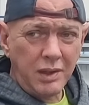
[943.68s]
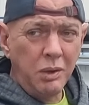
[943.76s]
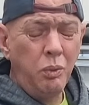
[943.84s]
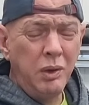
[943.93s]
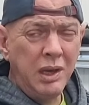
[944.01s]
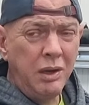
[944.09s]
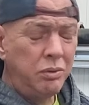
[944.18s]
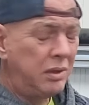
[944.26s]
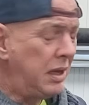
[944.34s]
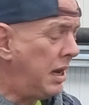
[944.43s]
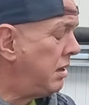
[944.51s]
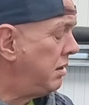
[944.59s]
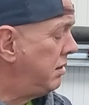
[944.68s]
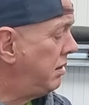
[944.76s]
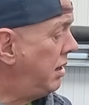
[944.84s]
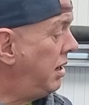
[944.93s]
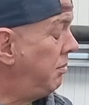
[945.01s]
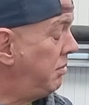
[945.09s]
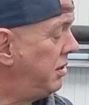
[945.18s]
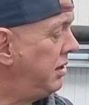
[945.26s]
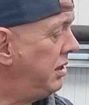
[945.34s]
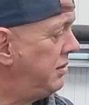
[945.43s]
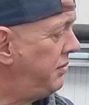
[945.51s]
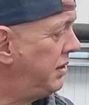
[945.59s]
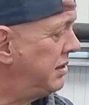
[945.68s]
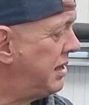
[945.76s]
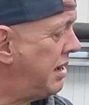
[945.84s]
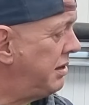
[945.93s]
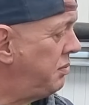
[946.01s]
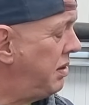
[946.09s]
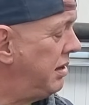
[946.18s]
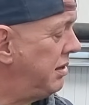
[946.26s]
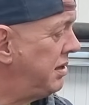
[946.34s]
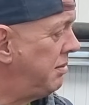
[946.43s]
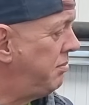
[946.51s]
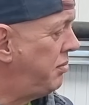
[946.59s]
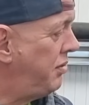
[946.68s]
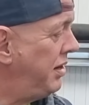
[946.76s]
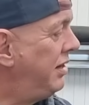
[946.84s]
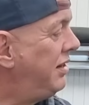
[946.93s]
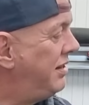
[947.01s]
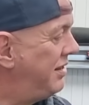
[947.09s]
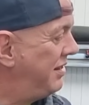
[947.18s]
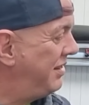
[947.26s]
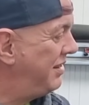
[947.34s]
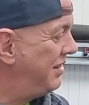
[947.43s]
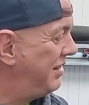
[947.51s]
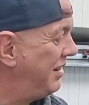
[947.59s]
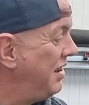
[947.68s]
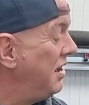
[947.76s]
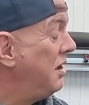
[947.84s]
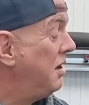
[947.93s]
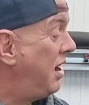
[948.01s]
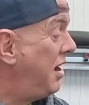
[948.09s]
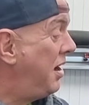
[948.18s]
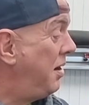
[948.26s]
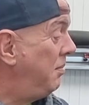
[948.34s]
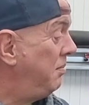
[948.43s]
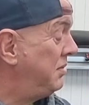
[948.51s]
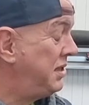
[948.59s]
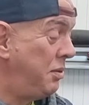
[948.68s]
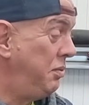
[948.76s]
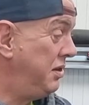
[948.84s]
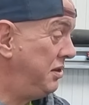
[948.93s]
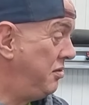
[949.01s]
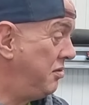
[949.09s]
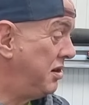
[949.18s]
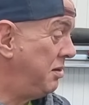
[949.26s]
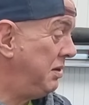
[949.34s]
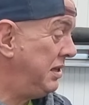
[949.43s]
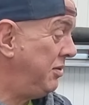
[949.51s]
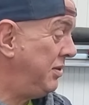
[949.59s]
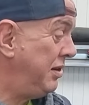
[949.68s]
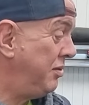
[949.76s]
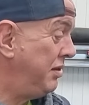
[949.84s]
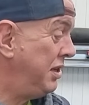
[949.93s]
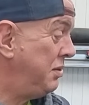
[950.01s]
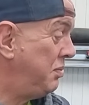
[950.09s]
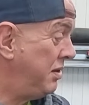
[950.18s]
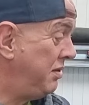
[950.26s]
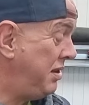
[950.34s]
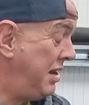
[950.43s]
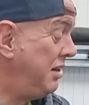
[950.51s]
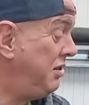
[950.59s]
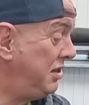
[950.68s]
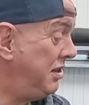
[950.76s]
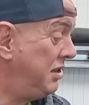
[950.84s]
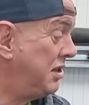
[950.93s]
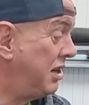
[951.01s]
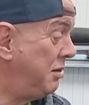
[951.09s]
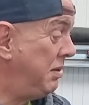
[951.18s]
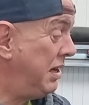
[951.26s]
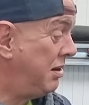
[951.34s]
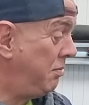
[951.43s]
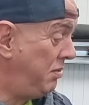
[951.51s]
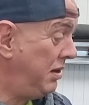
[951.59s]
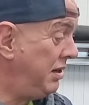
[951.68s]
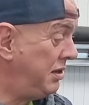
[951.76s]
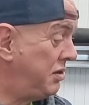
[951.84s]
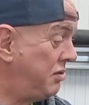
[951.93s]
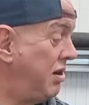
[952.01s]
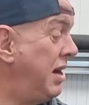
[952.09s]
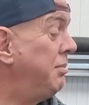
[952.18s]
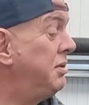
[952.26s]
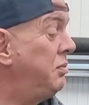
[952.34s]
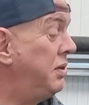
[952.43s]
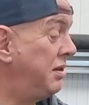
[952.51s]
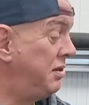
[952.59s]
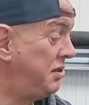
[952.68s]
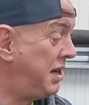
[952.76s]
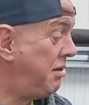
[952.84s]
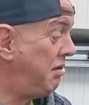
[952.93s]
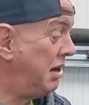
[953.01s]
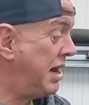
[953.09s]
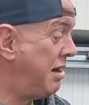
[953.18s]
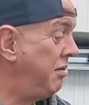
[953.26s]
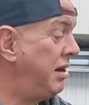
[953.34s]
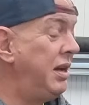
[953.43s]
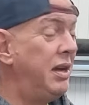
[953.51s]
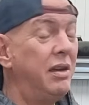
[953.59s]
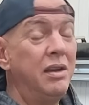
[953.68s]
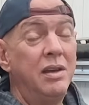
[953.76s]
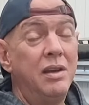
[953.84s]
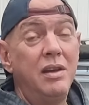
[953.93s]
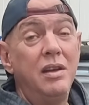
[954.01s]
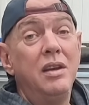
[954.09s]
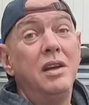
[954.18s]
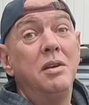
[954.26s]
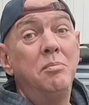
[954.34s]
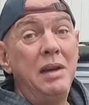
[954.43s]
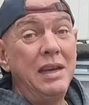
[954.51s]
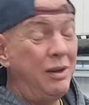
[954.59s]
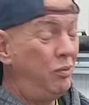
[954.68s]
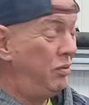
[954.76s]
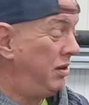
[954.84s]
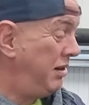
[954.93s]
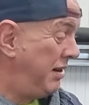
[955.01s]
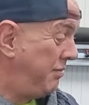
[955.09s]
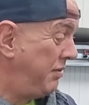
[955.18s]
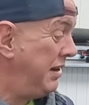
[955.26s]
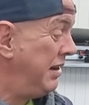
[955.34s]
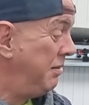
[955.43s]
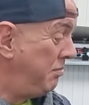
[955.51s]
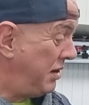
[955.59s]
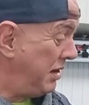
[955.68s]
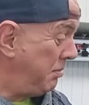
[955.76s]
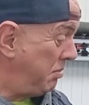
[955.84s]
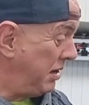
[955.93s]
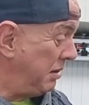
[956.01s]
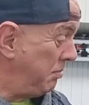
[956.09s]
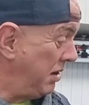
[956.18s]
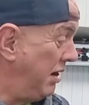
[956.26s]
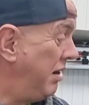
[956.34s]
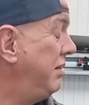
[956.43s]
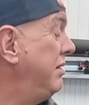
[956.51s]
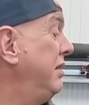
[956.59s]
We killed that. I need to fix that as well at some point. So we're just not going to be doing it on this one. The engine is going to be completely stripped. We're going to Cerakote it, make it all look lovely and blah blah blah.